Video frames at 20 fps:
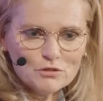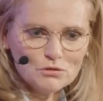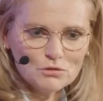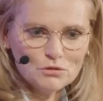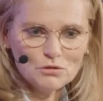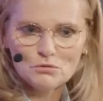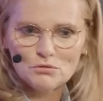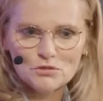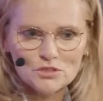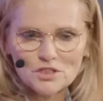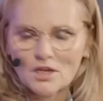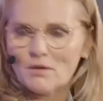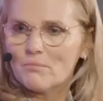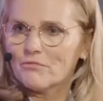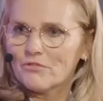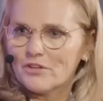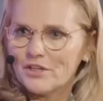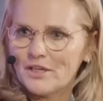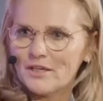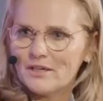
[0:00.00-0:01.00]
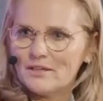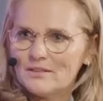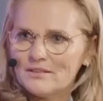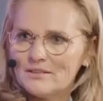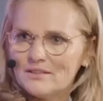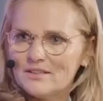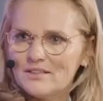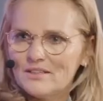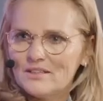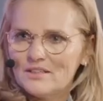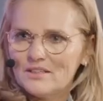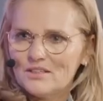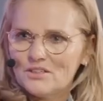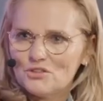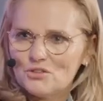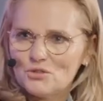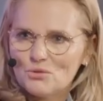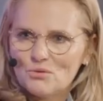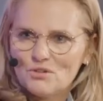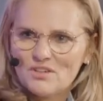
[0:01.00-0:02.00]
to do something
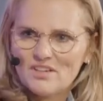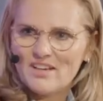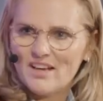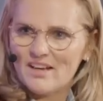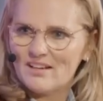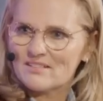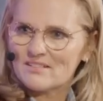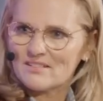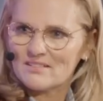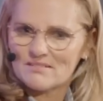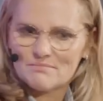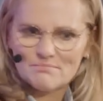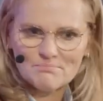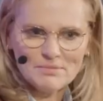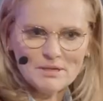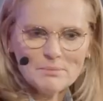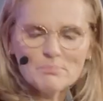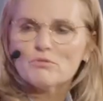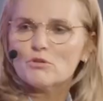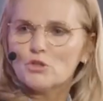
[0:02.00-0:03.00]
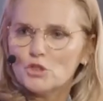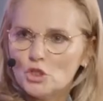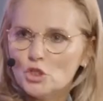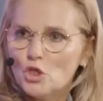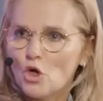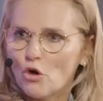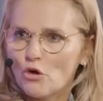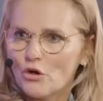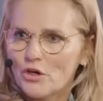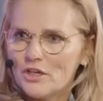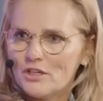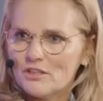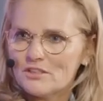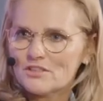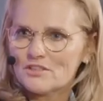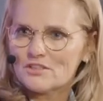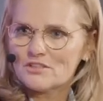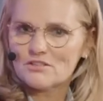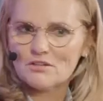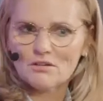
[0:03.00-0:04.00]
to get people annoyed
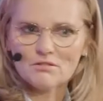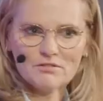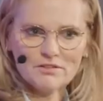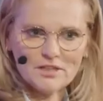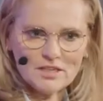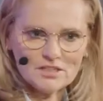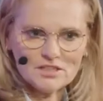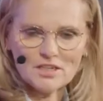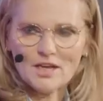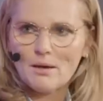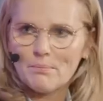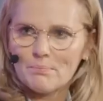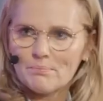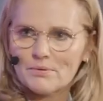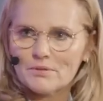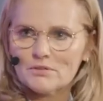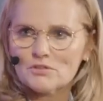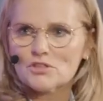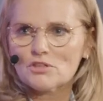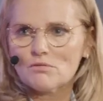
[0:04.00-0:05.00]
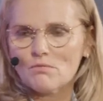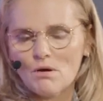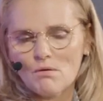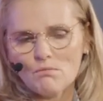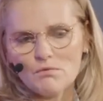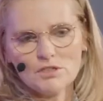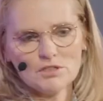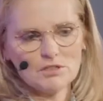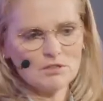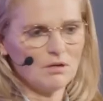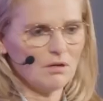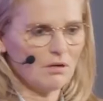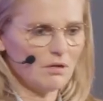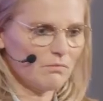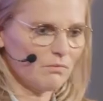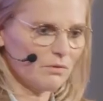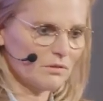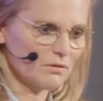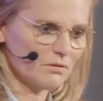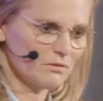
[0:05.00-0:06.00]
so things happen. So what we
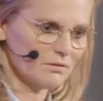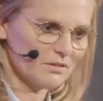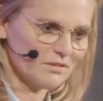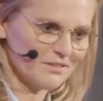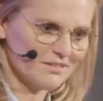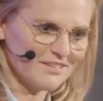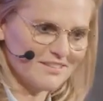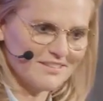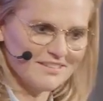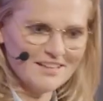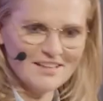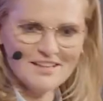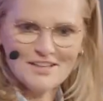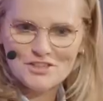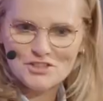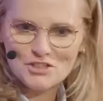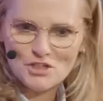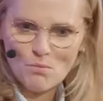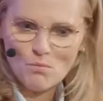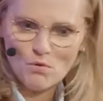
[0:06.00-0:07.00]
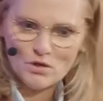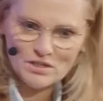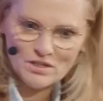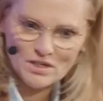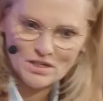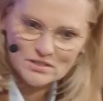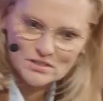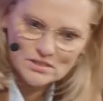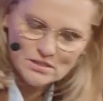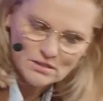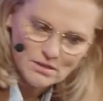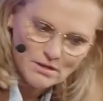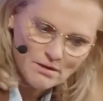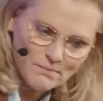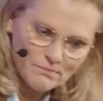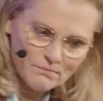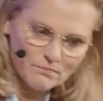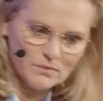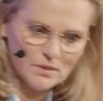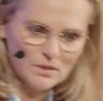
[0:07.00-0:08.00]
saw when someone got
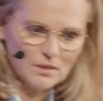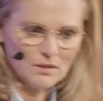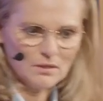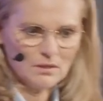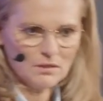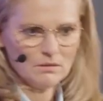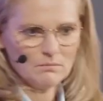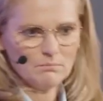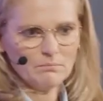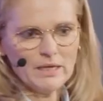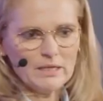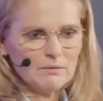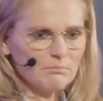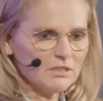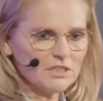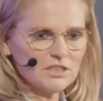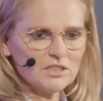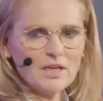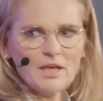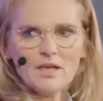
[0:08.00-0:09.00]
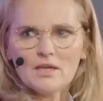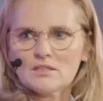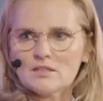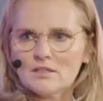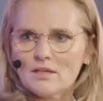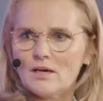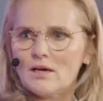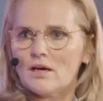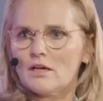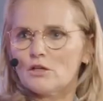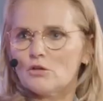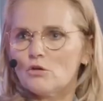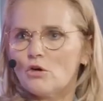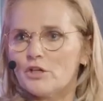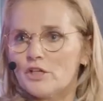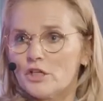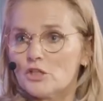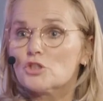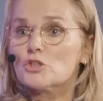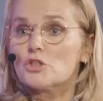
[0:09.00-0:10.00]
made mistakes and then got
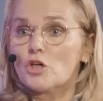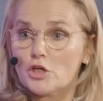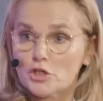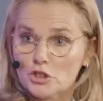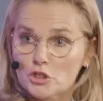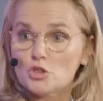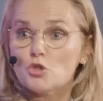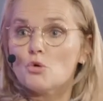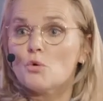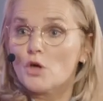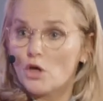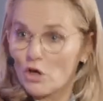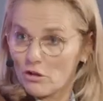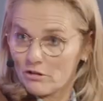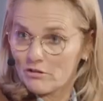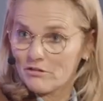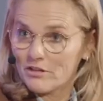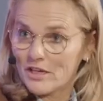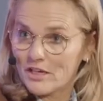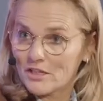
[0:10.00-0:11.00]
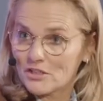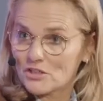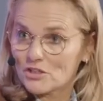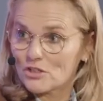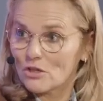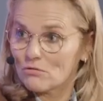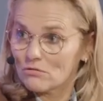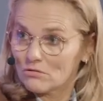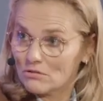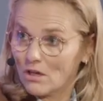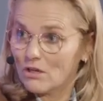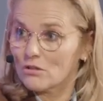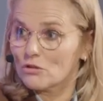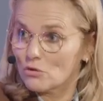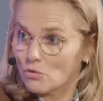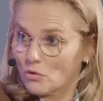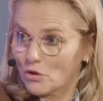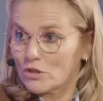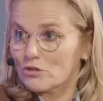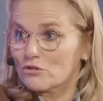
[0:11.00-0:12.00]
annoyed and started doing other things, so
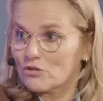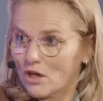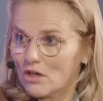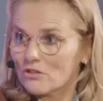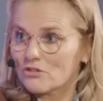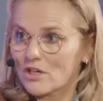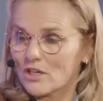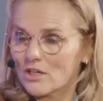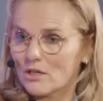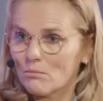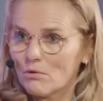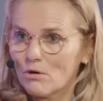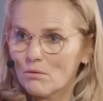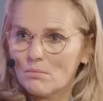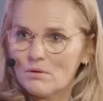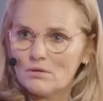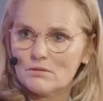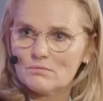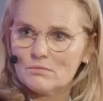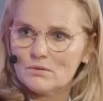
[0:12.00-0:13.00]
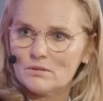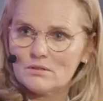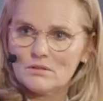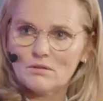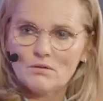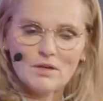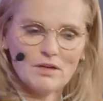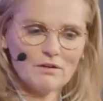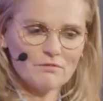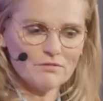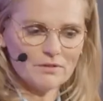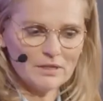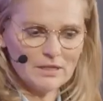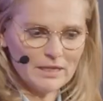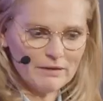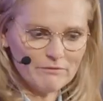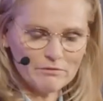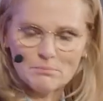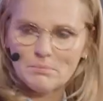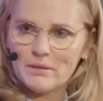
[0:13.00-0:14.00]
not doing her task anymore. But when you have
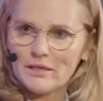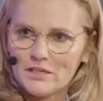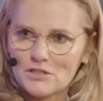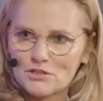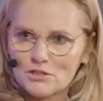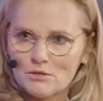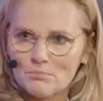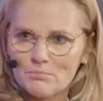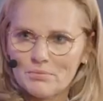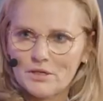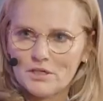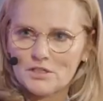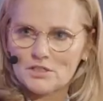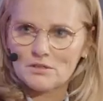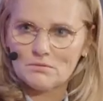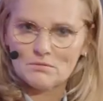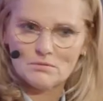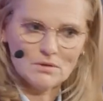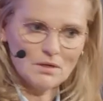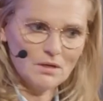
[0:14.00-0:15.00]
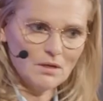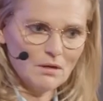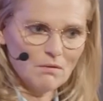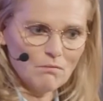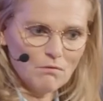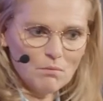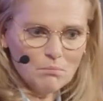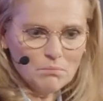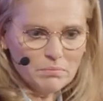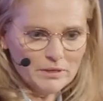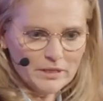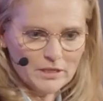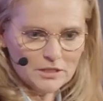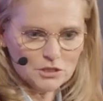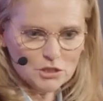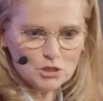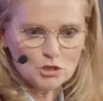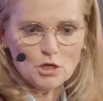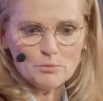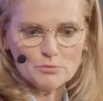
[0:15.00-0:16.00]
11 players on the pitch and one
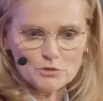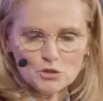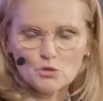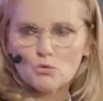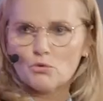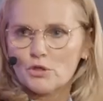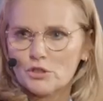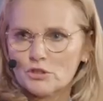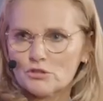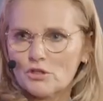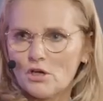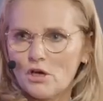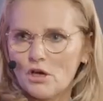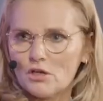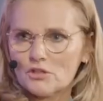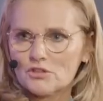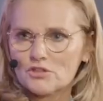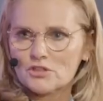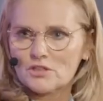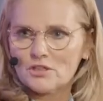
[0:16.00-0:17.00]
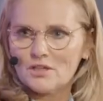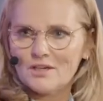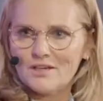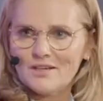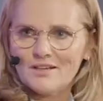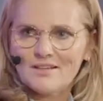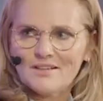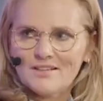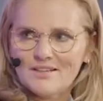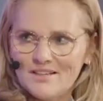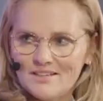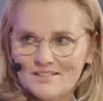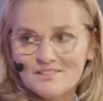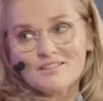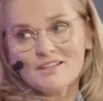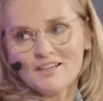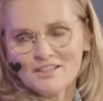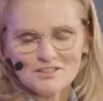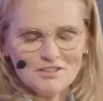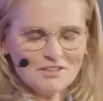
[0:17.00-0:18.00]
player stops doing her task,
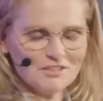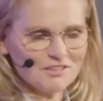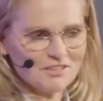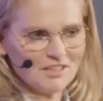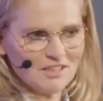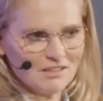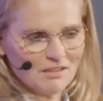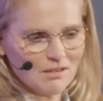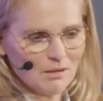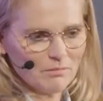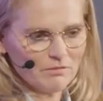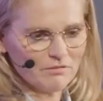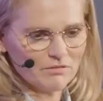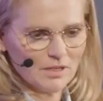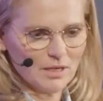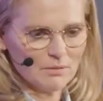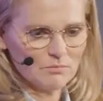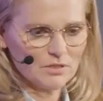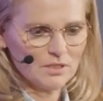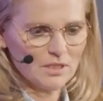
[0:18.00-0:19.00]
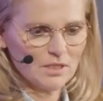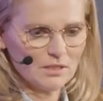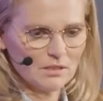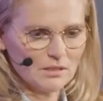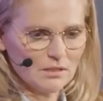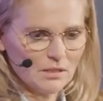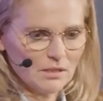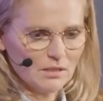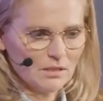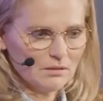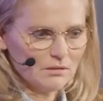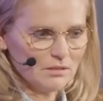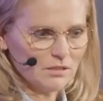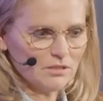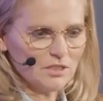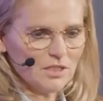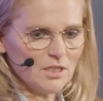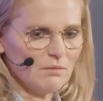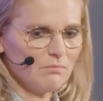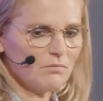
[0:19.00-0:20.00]
I just said a couple of times, then the
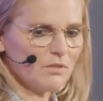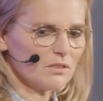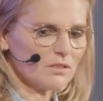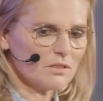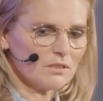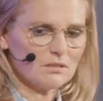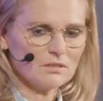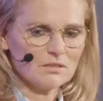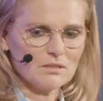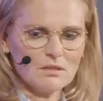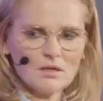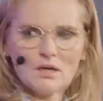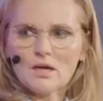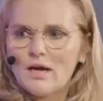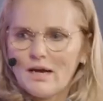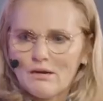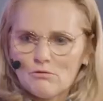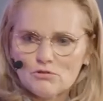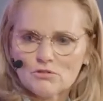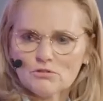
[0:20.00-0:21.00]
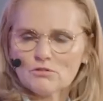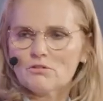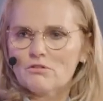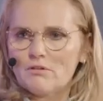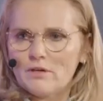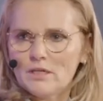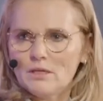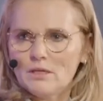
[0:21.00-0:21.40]
team doesn't can count on her